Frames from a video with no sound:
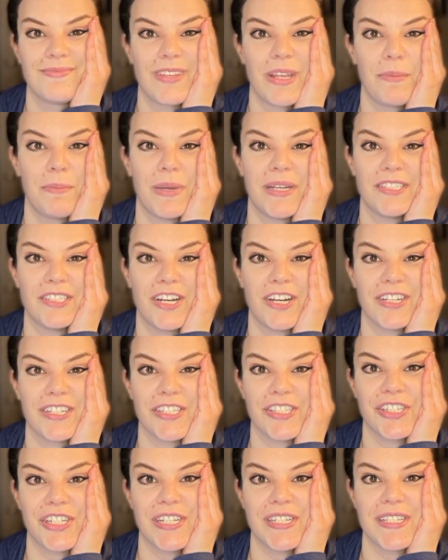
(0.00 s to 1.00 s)
My dog
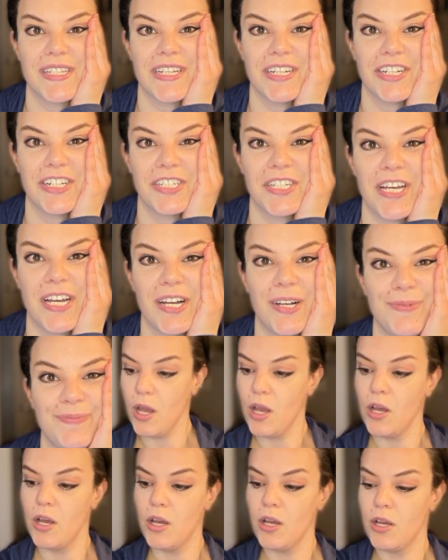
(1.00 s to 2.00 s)
is chasing her tail.
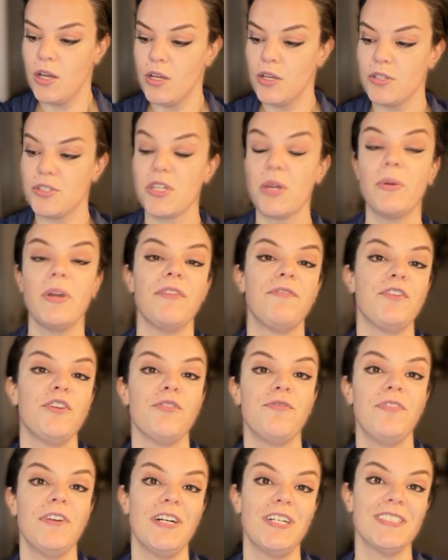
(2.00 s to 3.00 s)
So if you
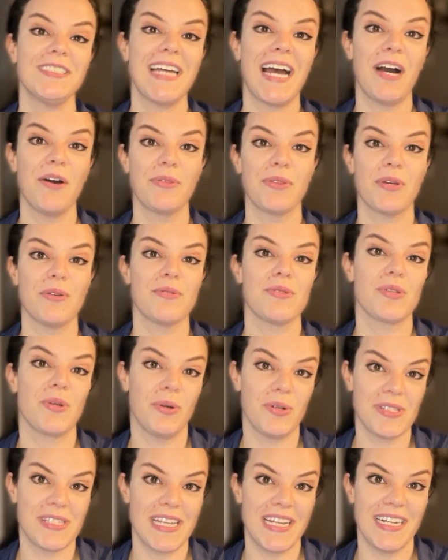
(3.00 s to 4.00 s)
filled out those
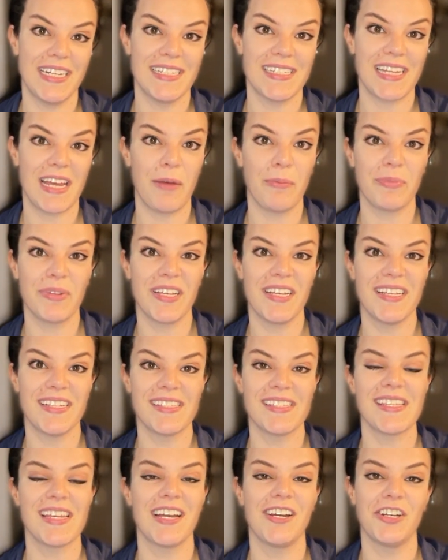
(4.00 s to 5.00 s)
goal setting
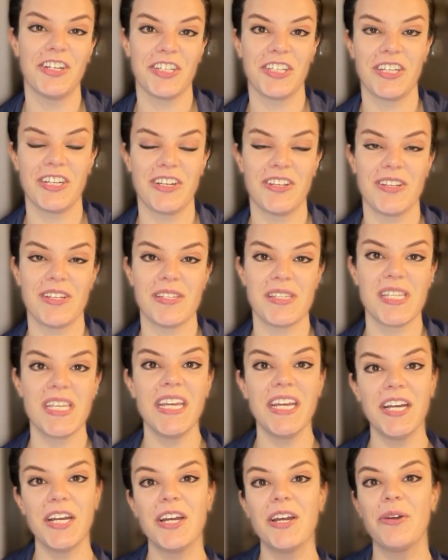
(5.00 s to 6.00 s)
templates earlier this
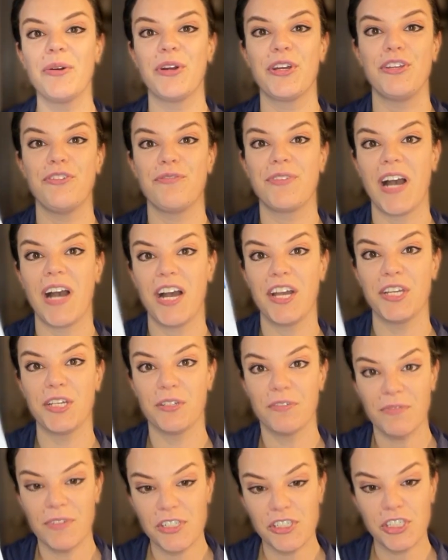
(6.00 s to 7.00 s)
year, or you've got your
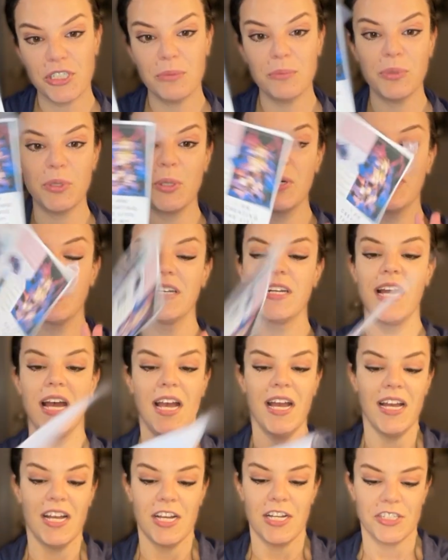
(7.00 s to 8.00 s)
vision board,
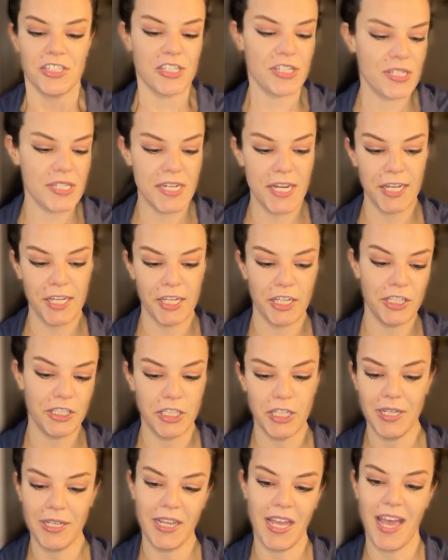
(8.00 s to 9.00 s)
just take a
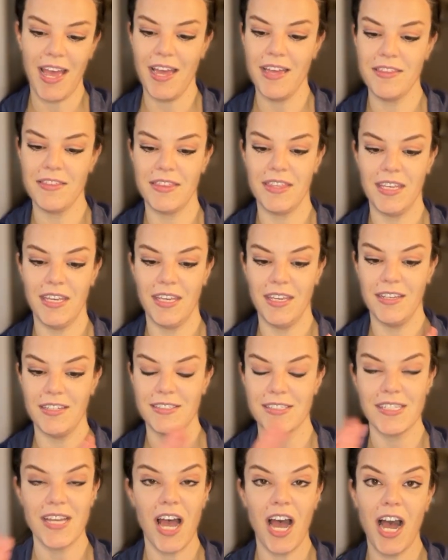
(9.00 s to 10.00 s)
look at the
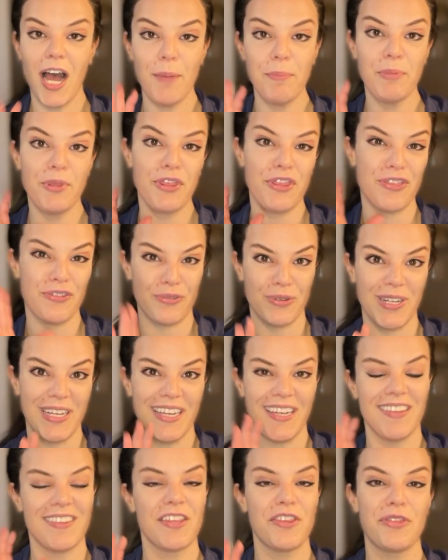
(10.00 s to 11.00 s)
top
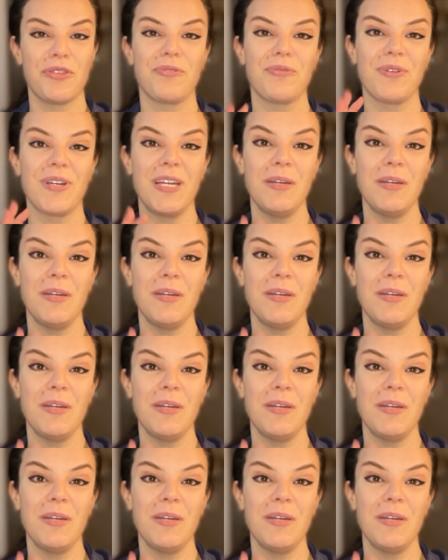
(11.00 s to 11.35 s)
3, the 3